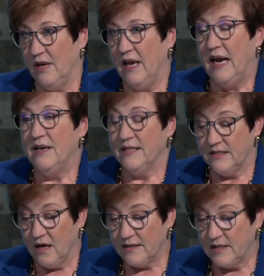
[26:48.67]
And
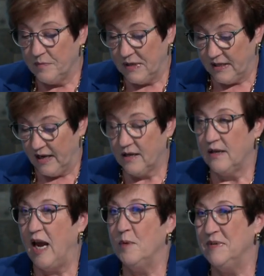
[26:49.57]
it's not something that
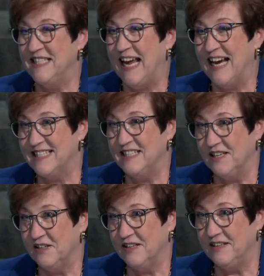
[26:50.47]
happens
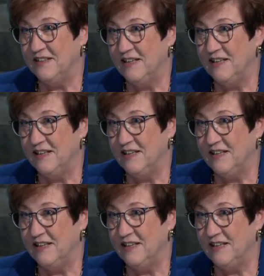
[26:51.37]
accidentally.